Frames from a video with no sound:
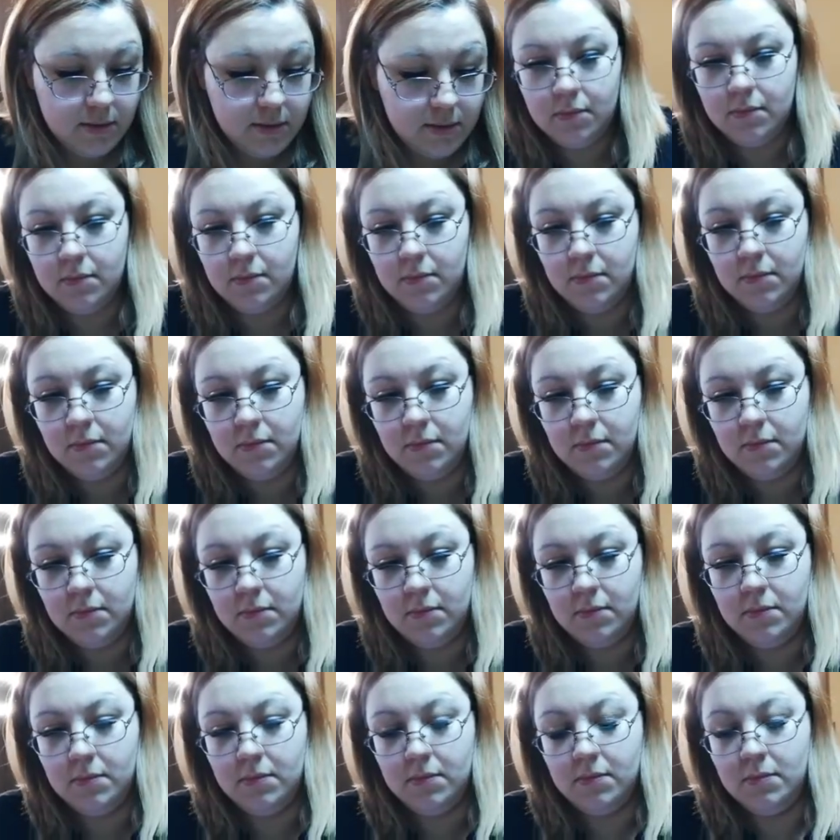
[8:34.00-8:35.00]

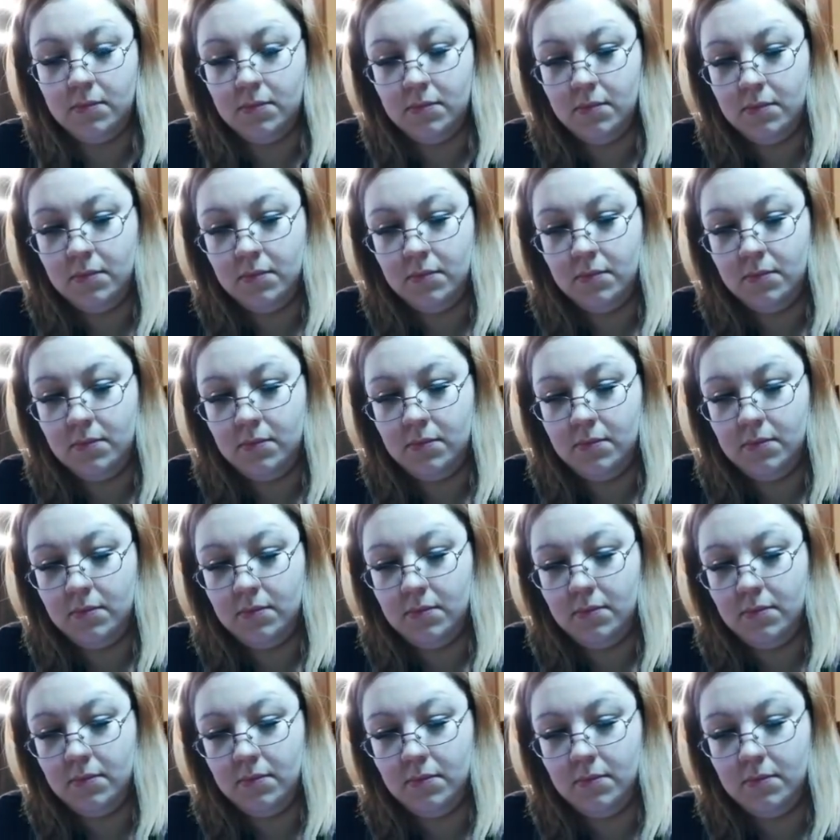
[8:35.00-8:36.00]

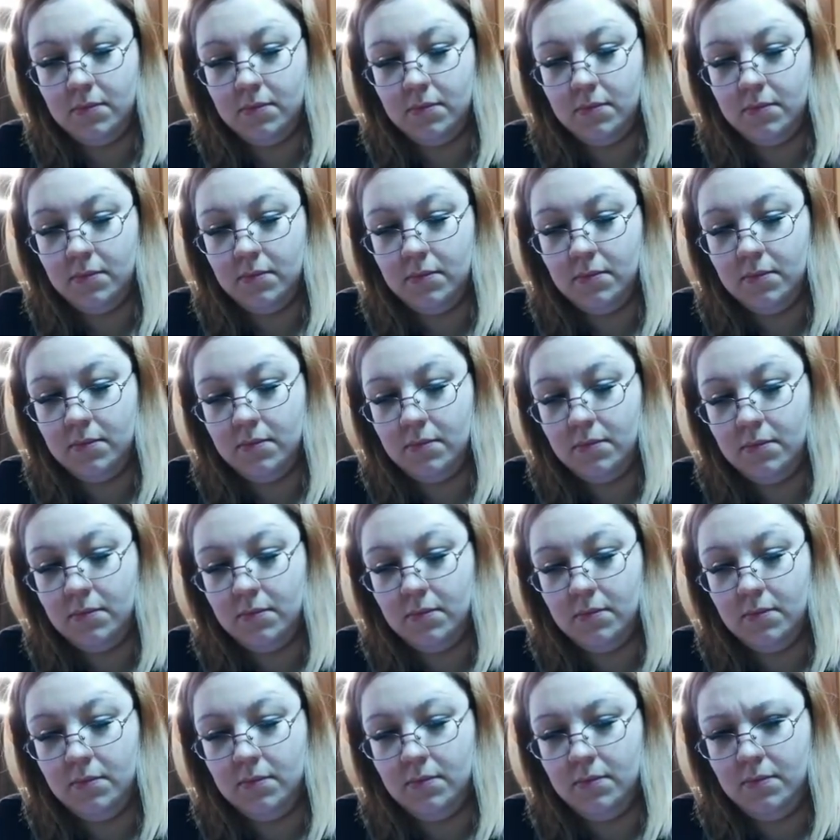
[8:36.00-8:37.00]

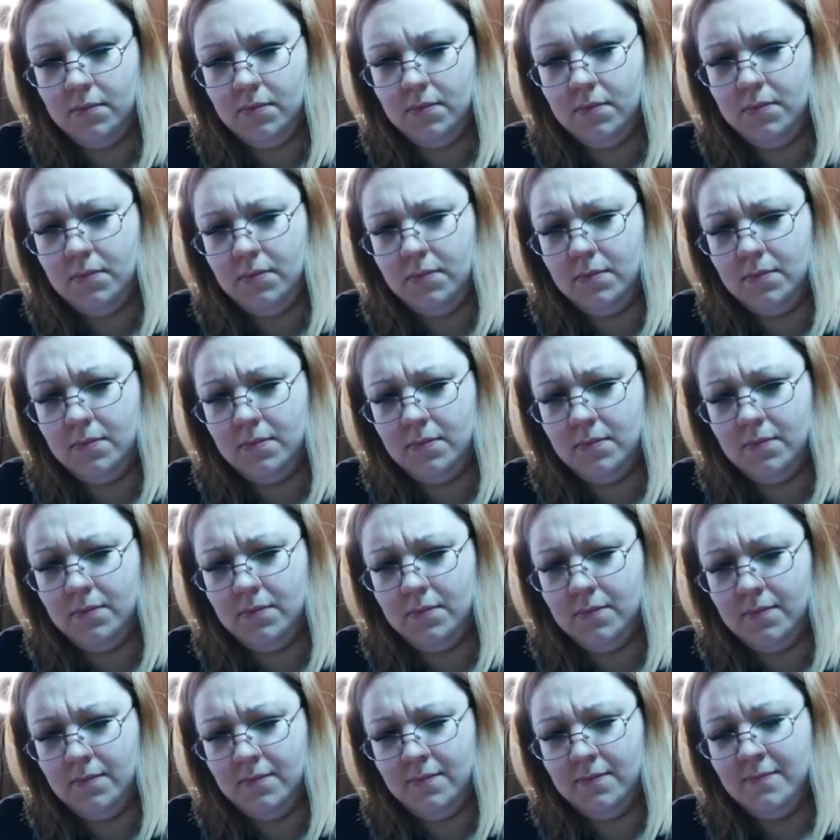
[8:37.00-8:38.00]

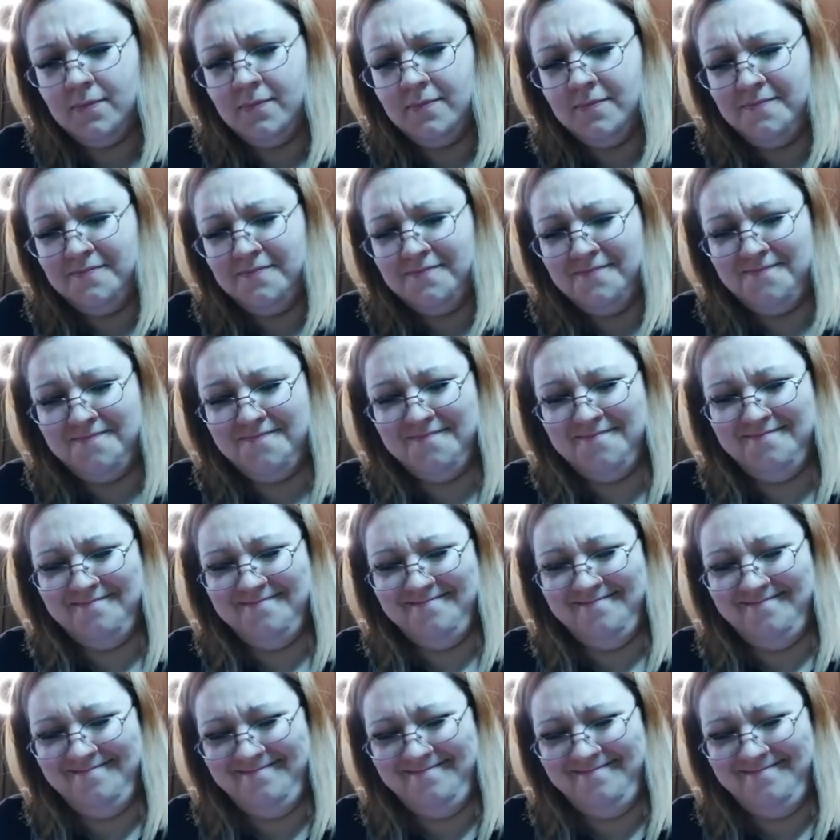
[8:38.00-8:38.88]
(silence)